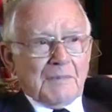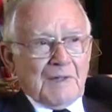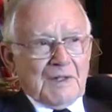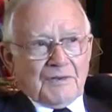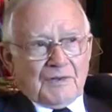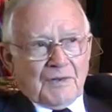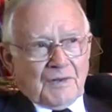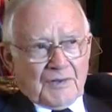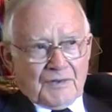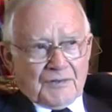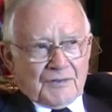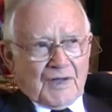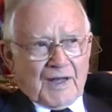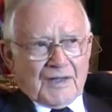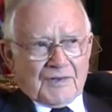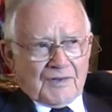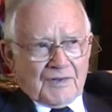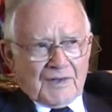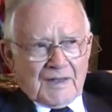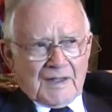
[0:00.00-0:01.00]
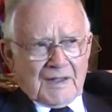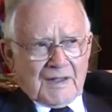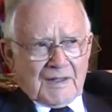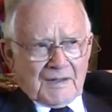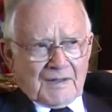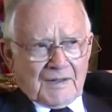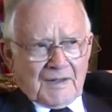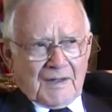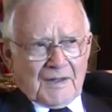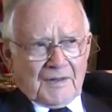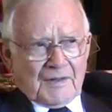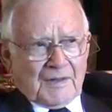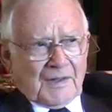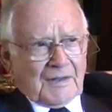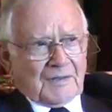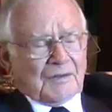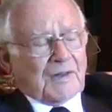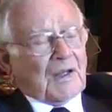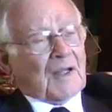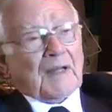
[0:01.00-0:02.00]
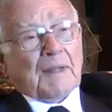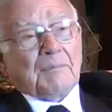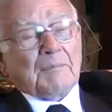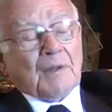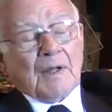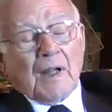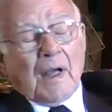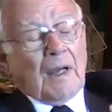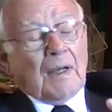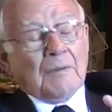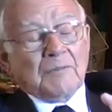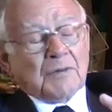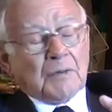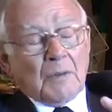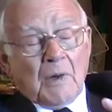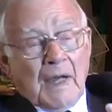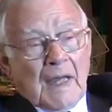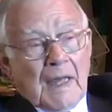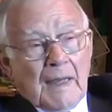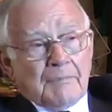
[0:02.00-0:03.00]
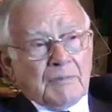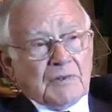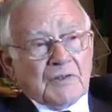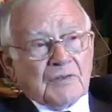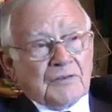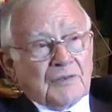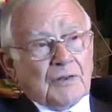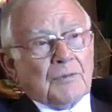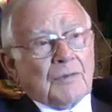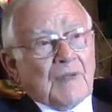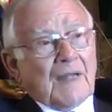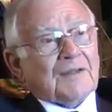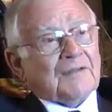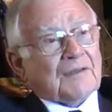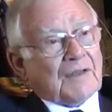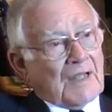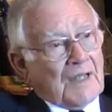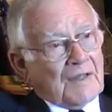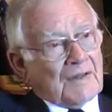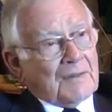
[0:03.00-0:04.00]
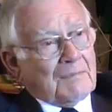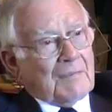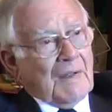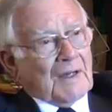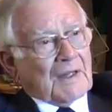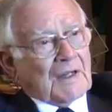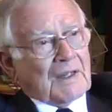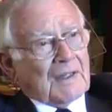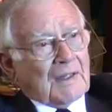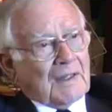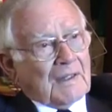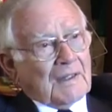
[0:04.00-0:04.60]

meat on a Saturday and things like that. But I was quite happy to do that to get the money.